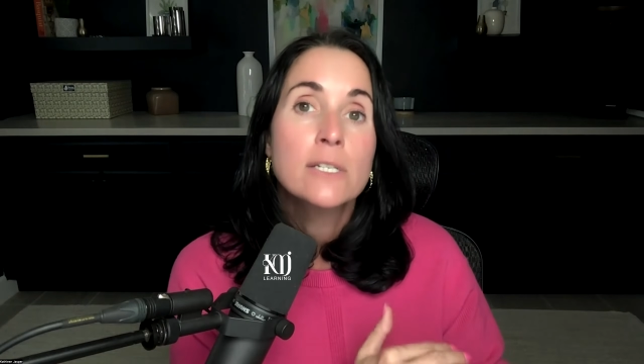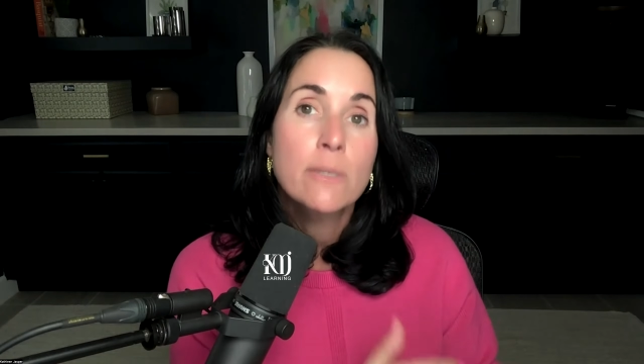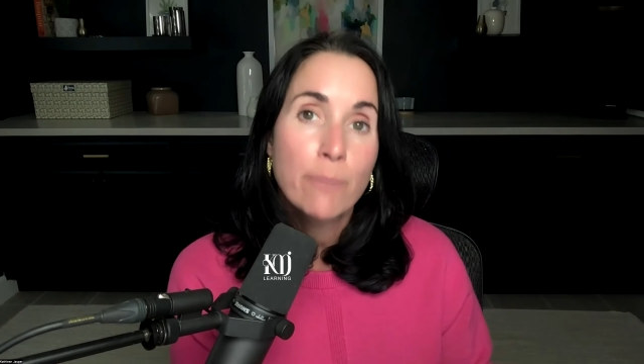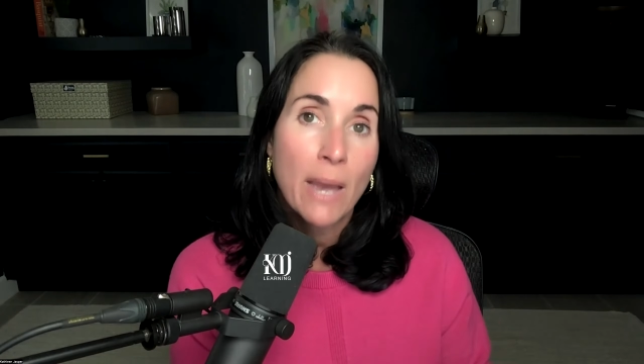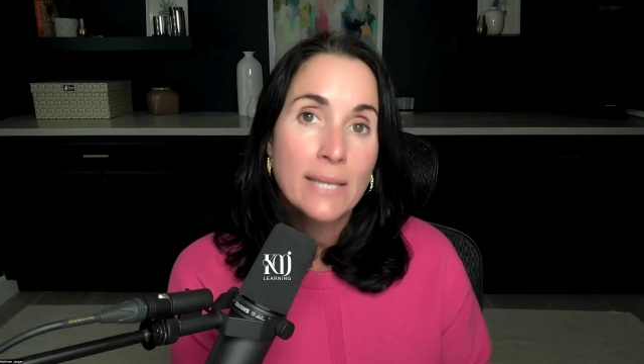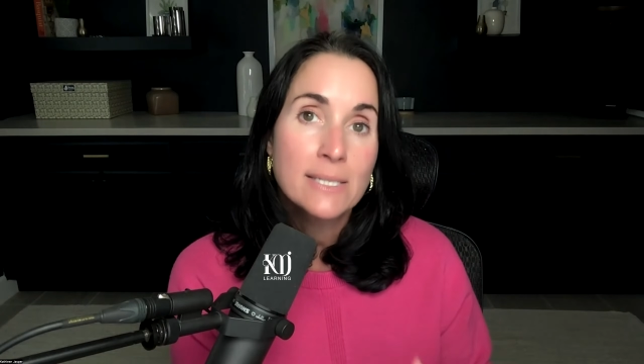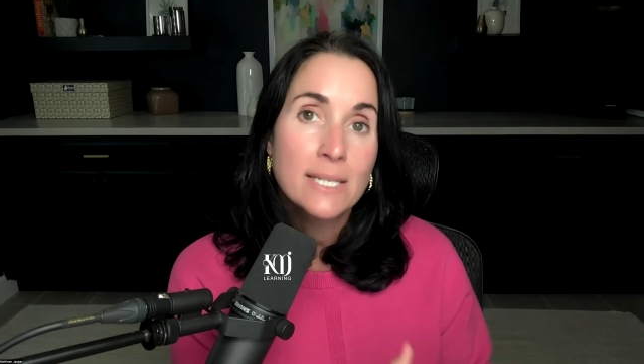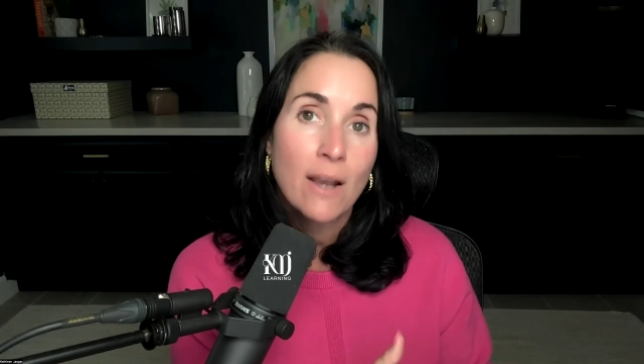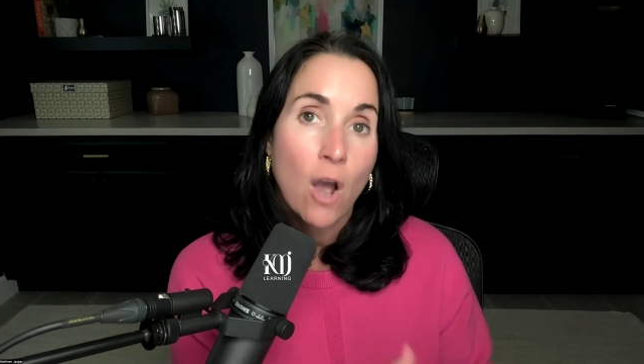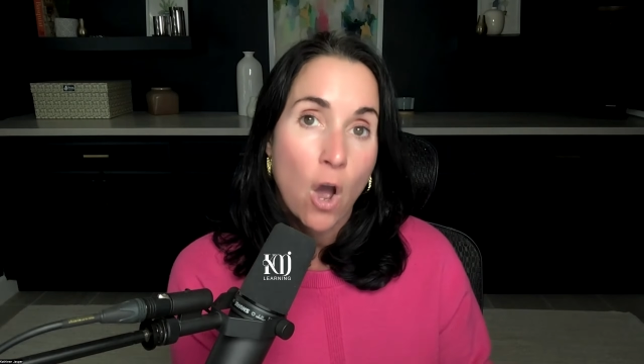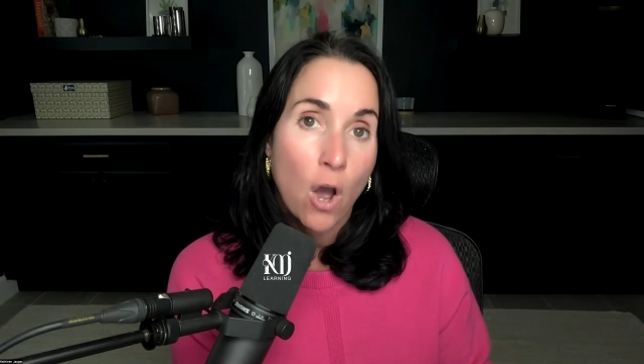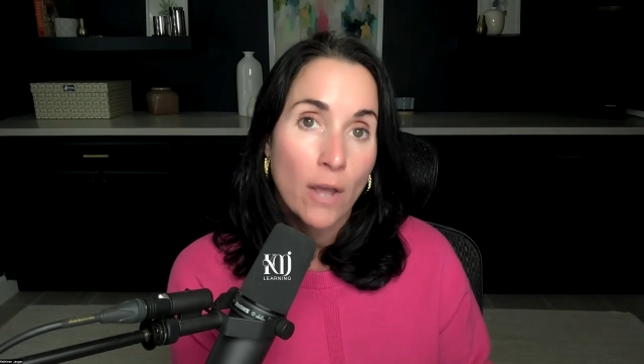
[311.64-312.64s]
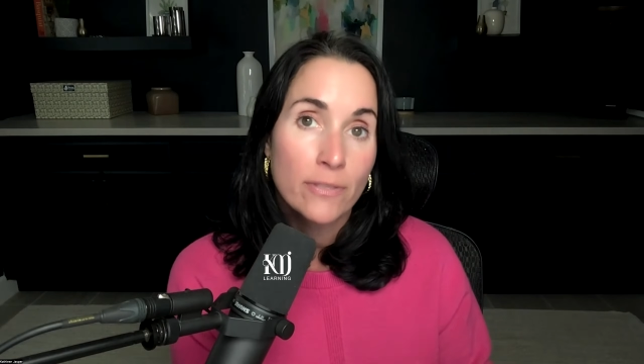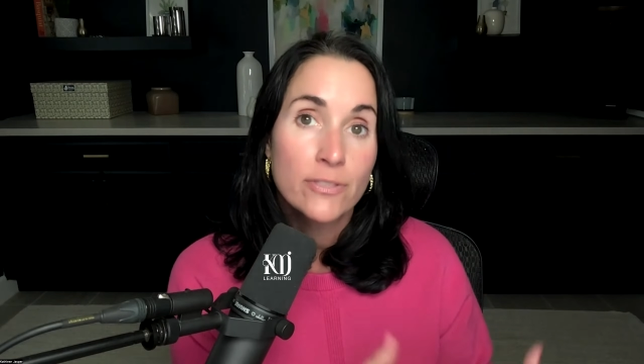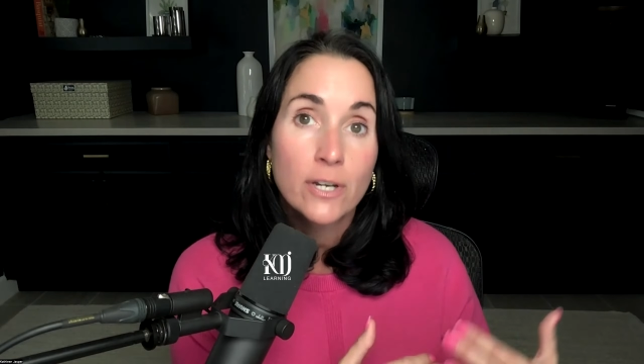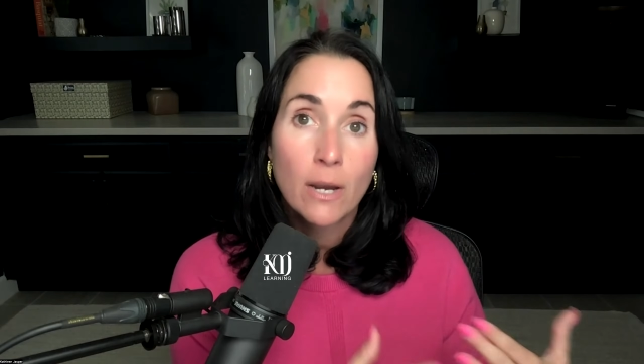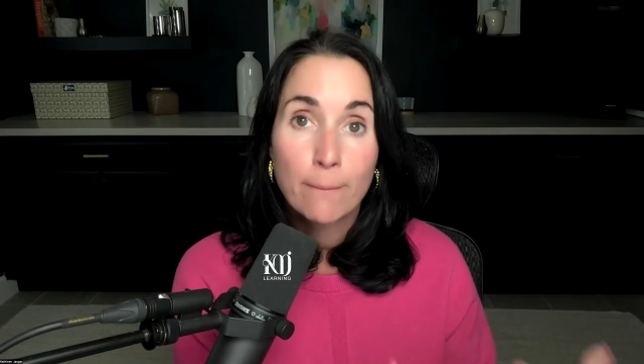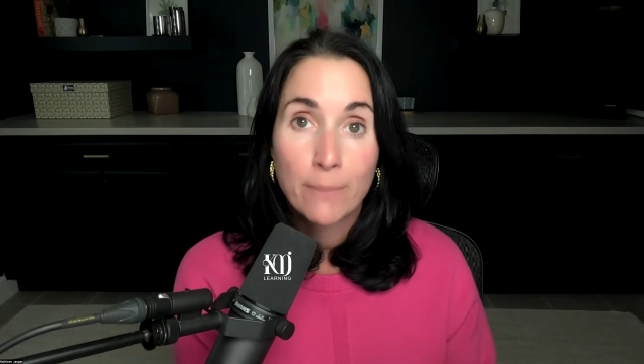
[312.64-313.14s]
depending on
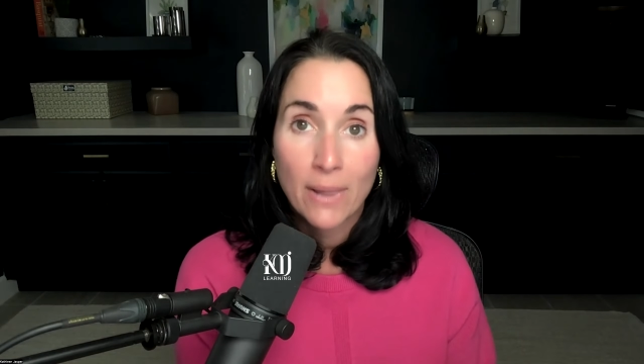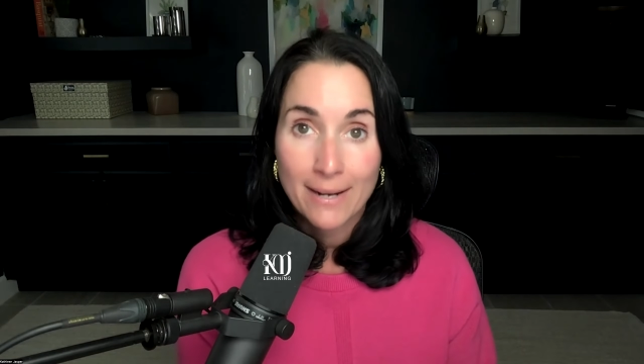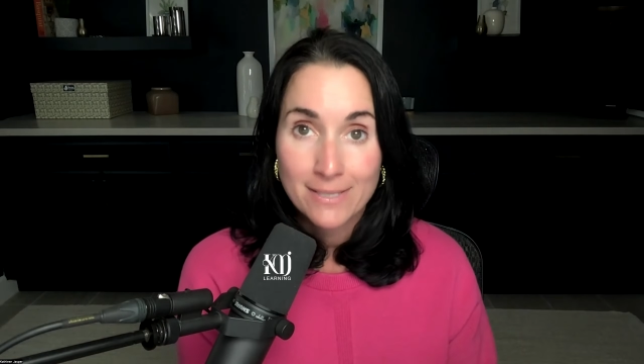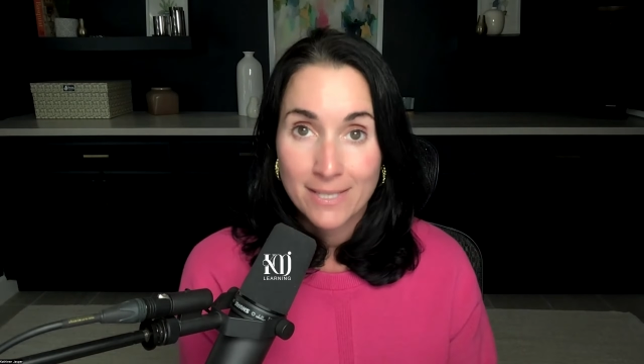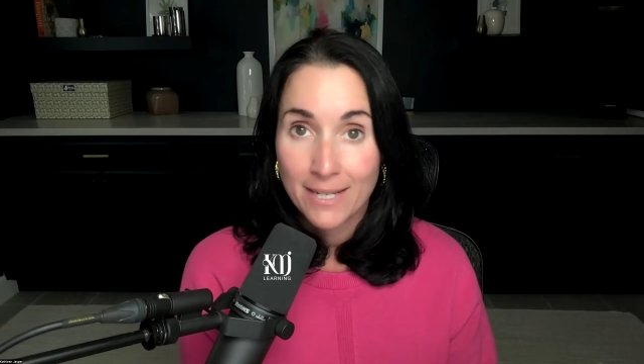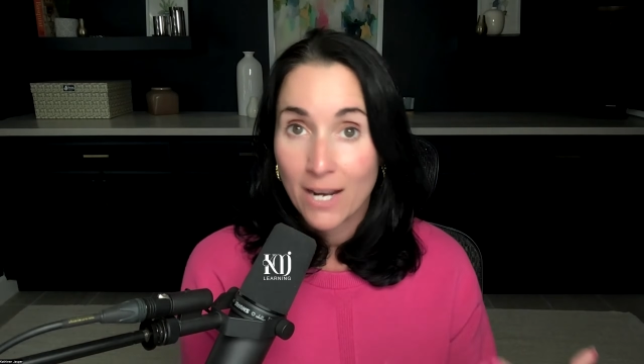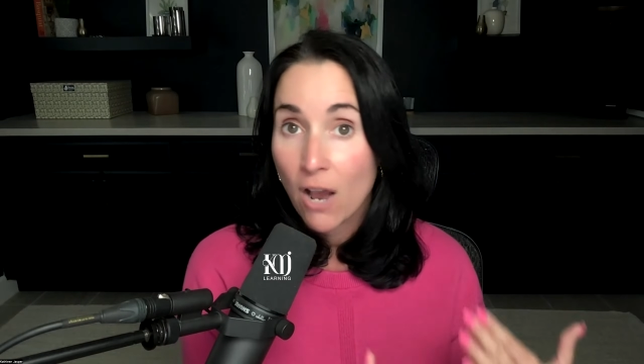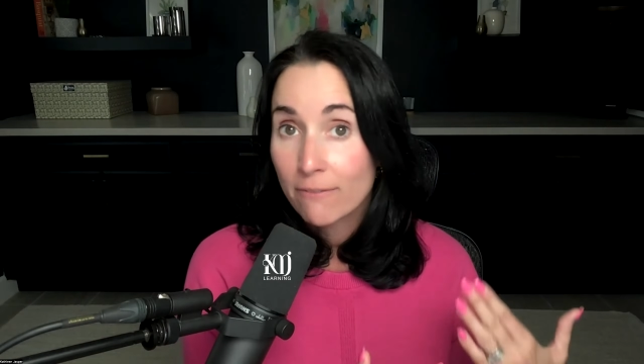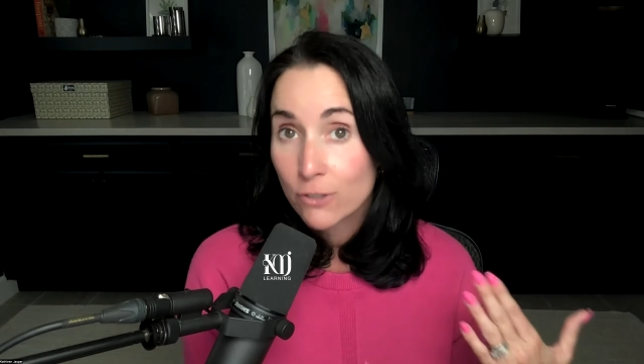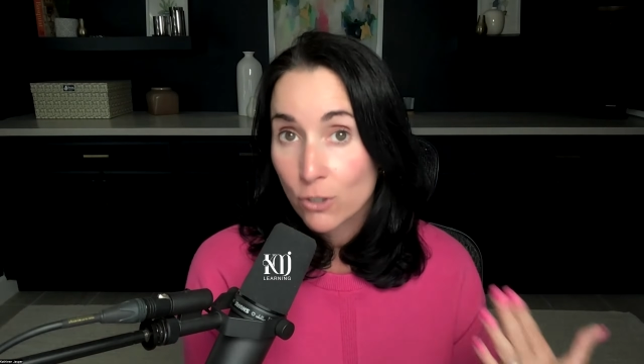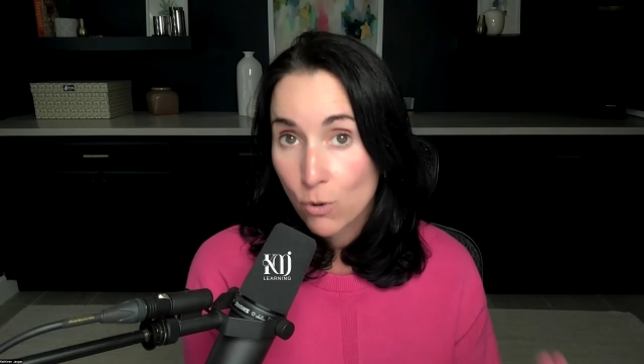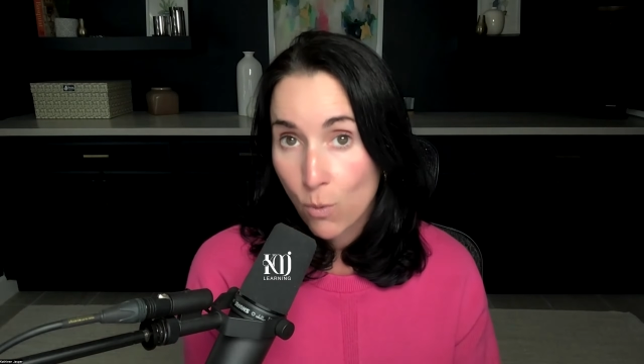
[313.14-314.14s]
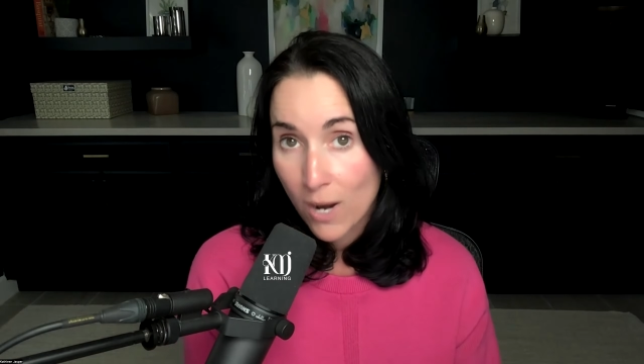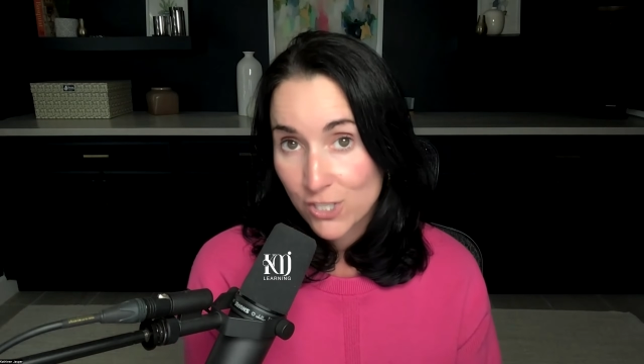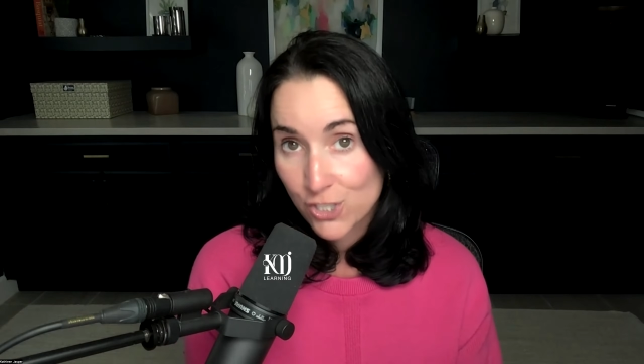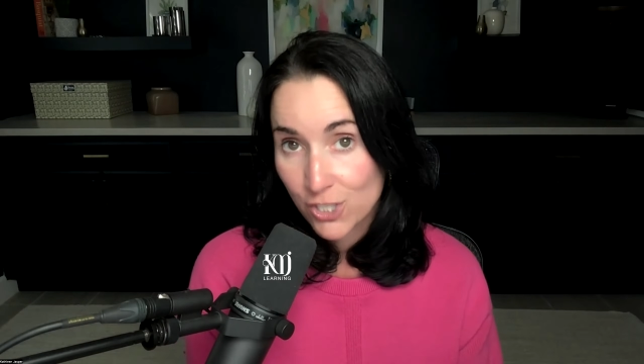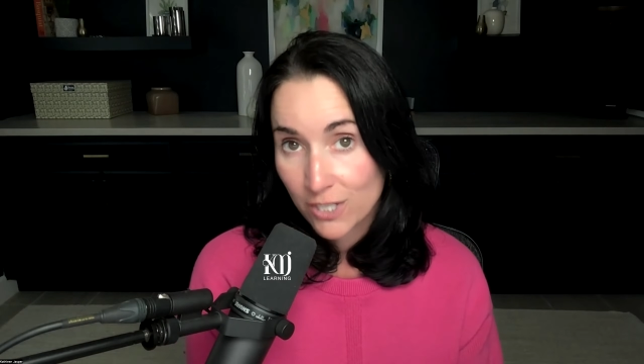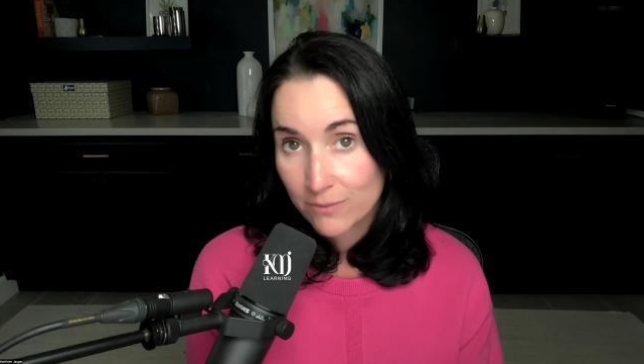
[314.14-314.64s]
the complexity of your
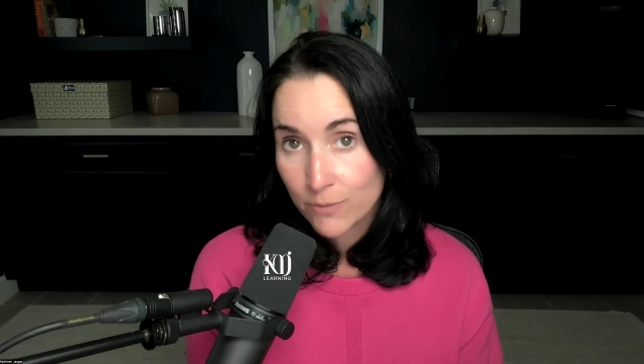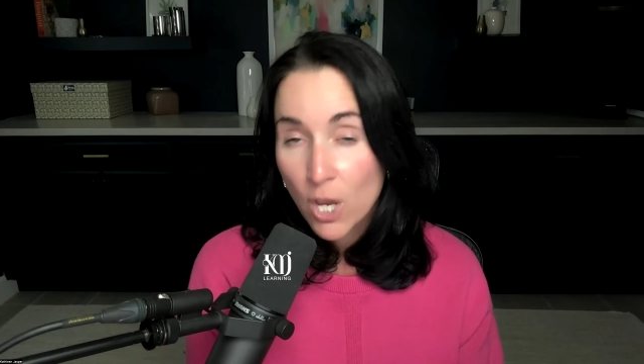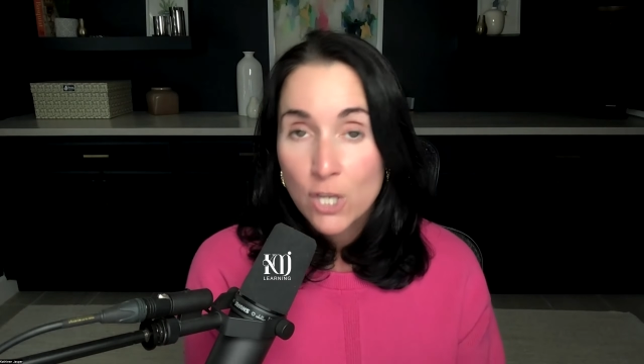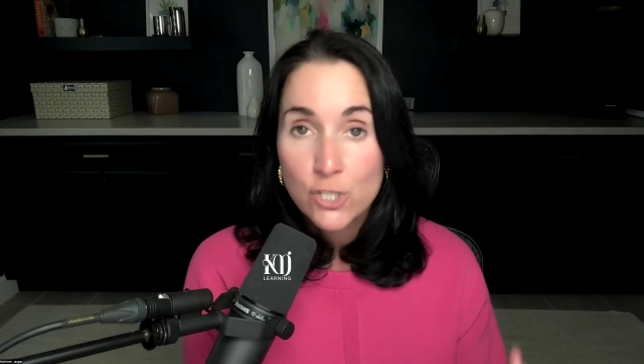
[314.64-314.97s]
question.